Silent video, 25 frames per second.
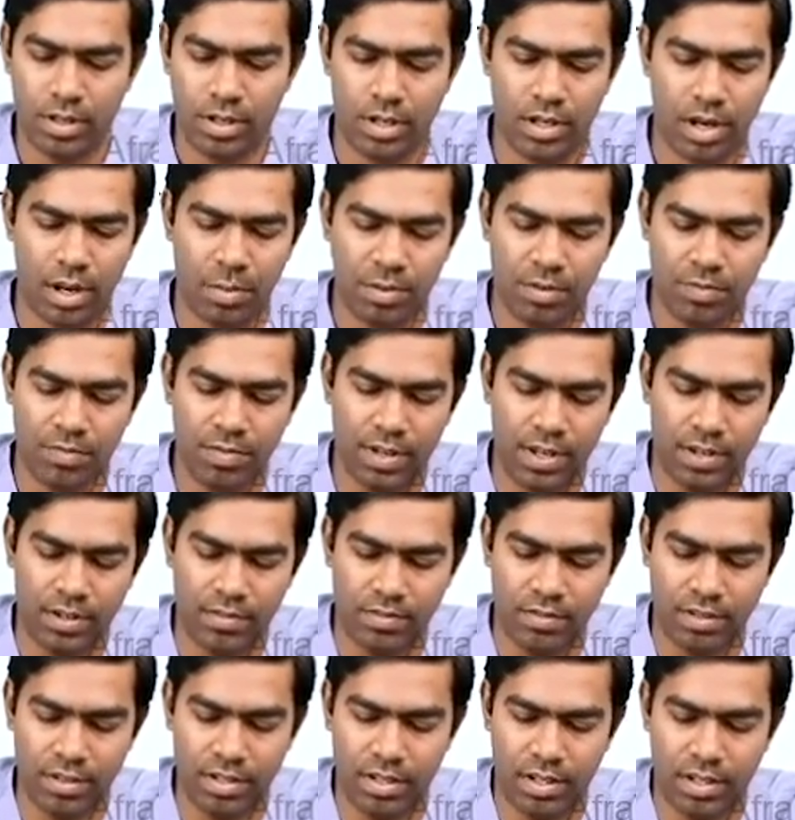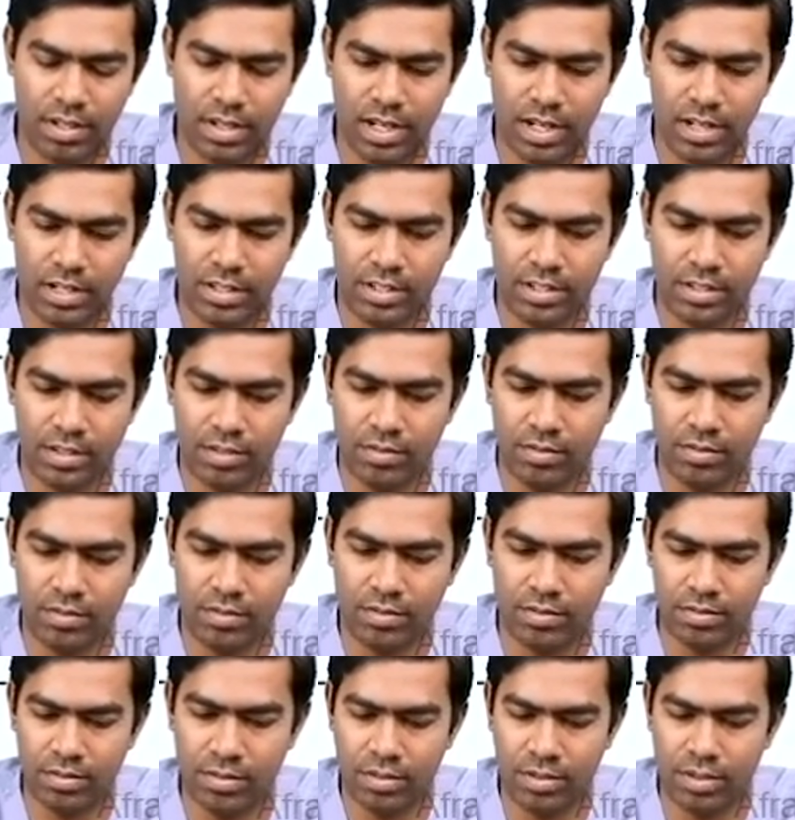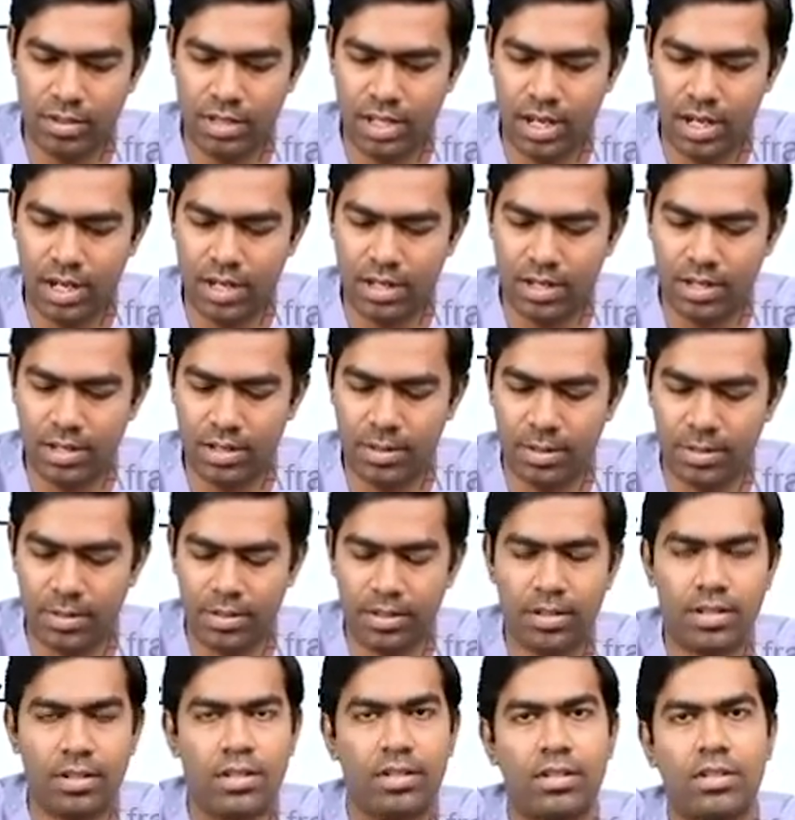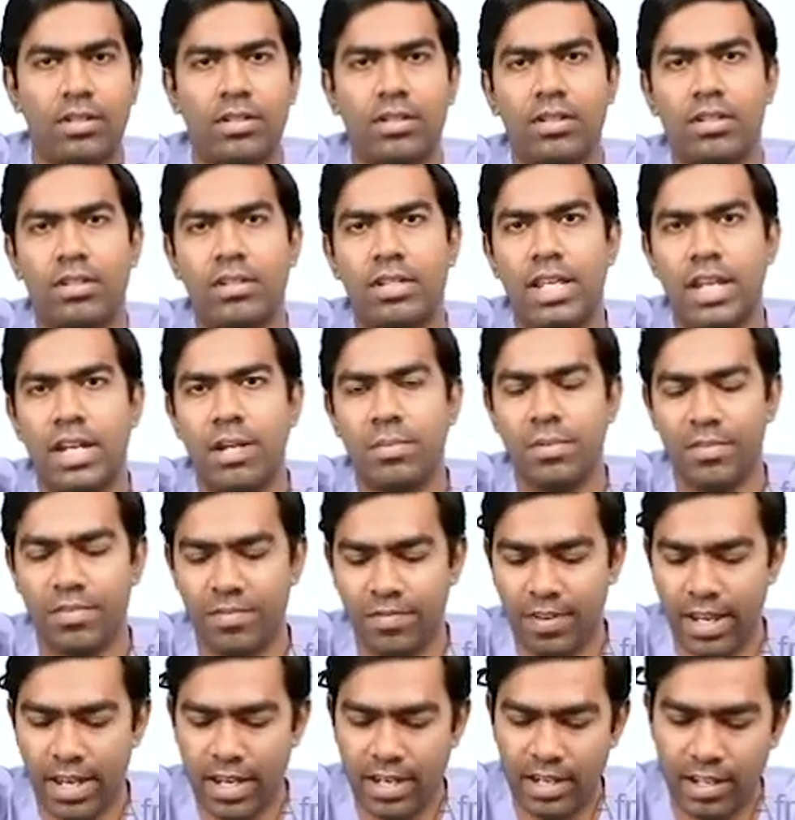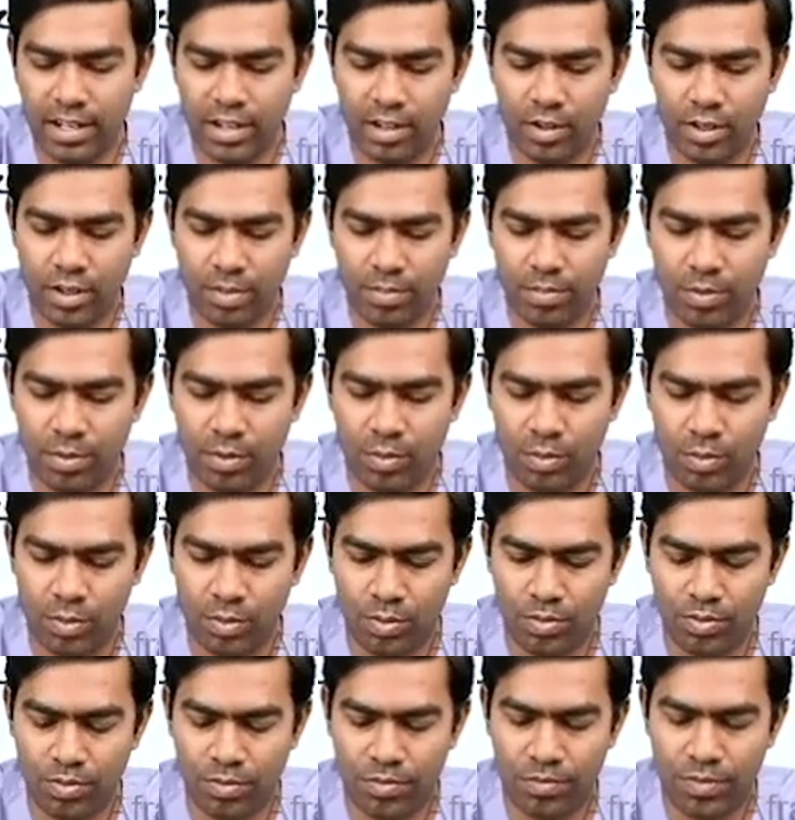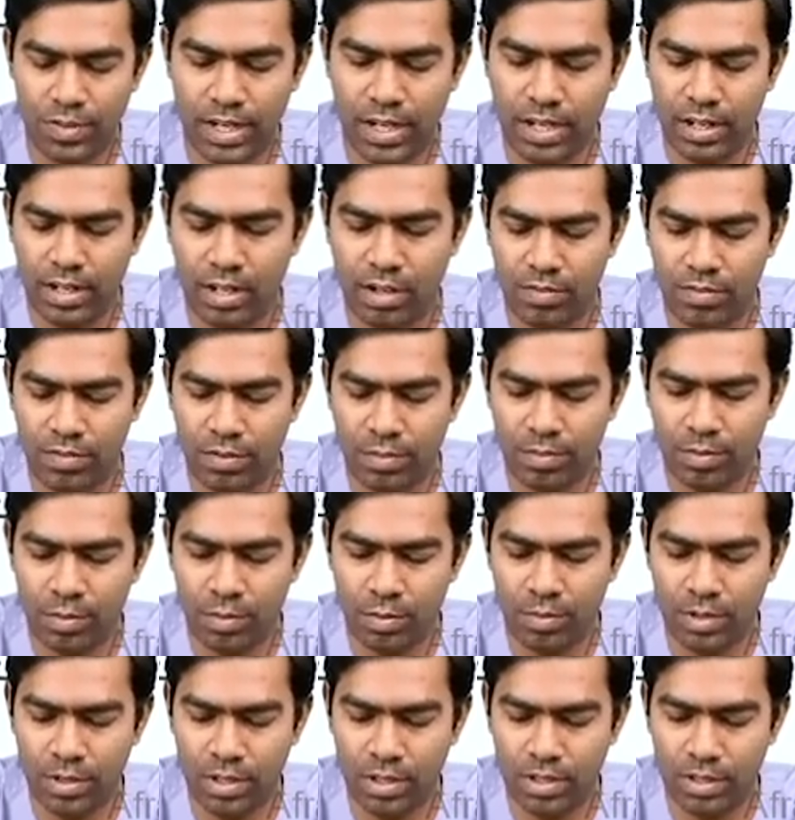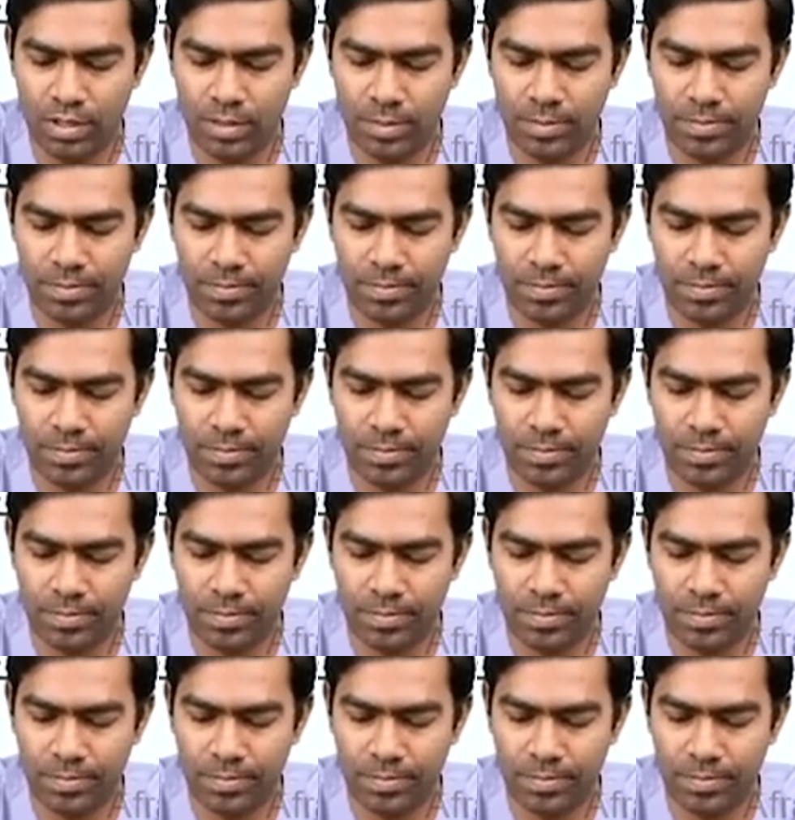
Number 5 tells you that there will be failure to improve, failure of improvement,